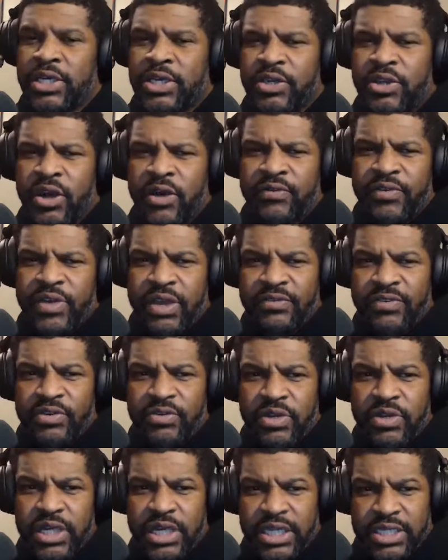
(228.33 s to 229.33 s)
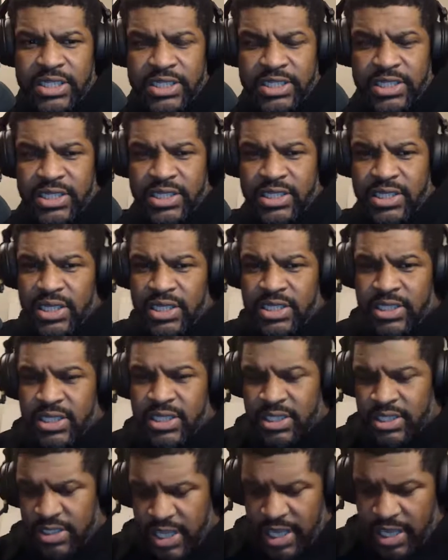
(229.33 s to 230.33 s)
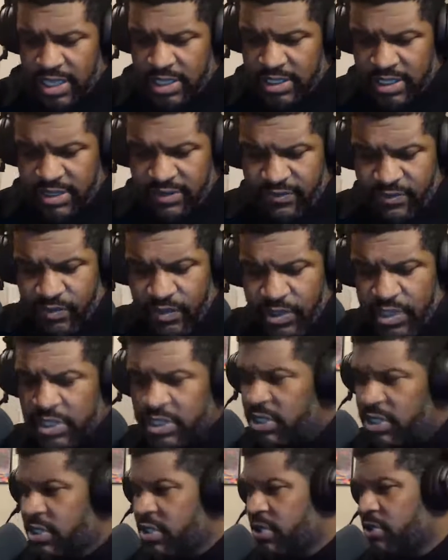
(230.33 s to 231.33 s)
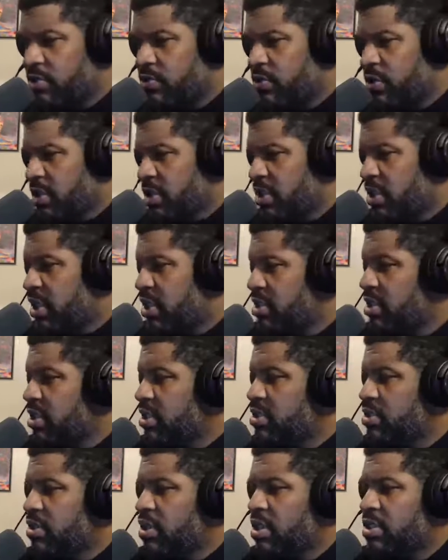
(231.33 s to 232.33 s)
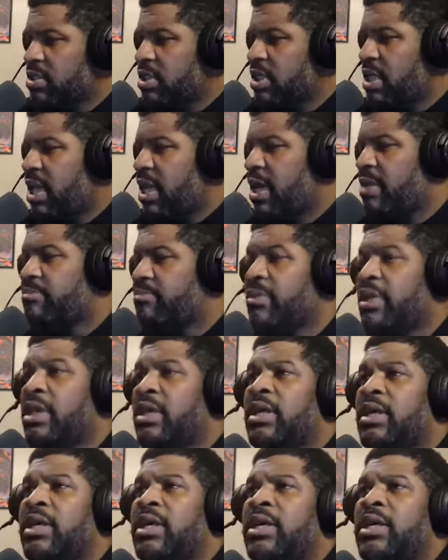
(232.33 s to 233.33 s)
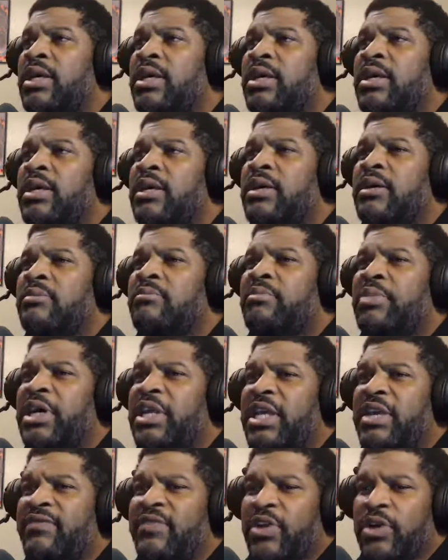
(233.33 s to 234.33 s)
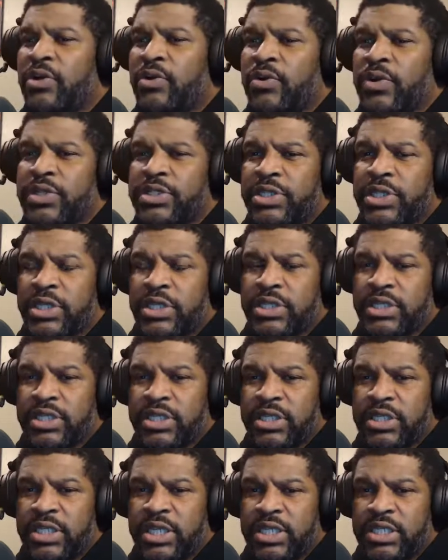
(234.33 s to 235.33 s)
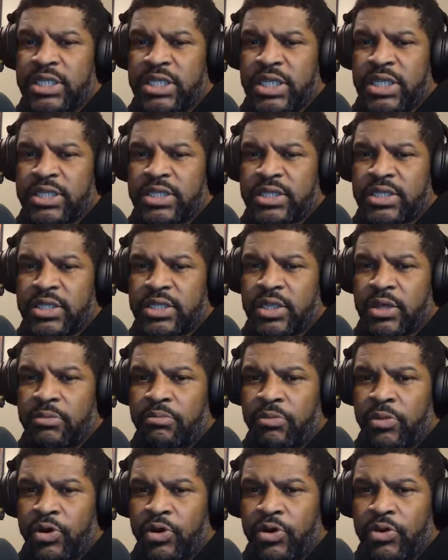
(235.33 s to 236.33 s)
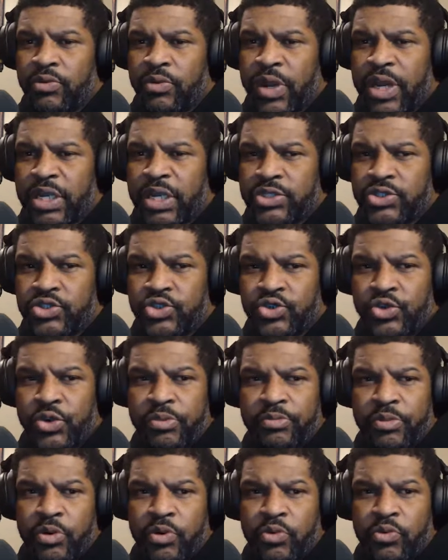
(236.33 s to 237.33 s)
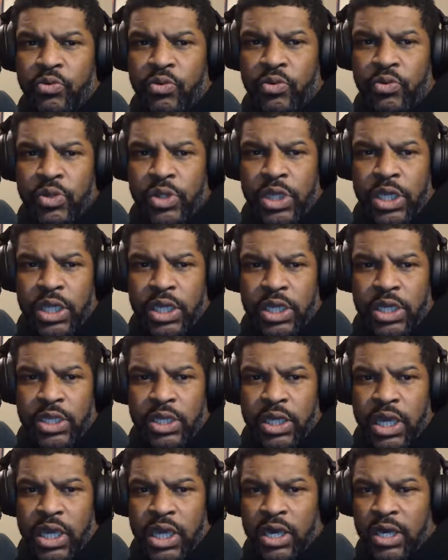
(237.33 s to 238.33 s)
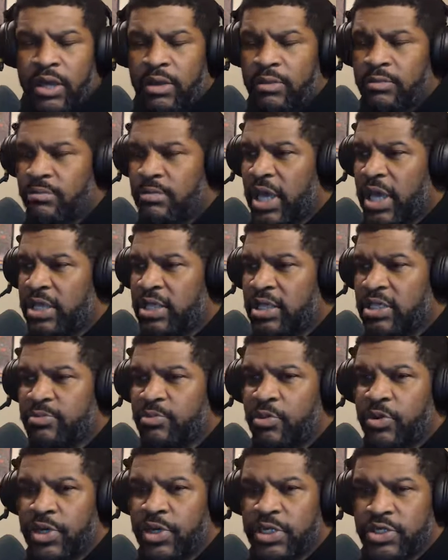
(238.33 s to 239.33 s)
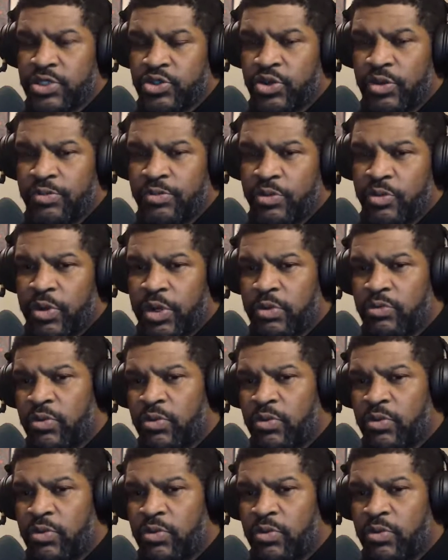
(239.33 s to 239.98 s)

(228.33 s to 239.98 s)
if you look at the statistics, I hate to even really just do statistics all the time, but even according to the statistics, the murder rate is triple. At this point, it's triple what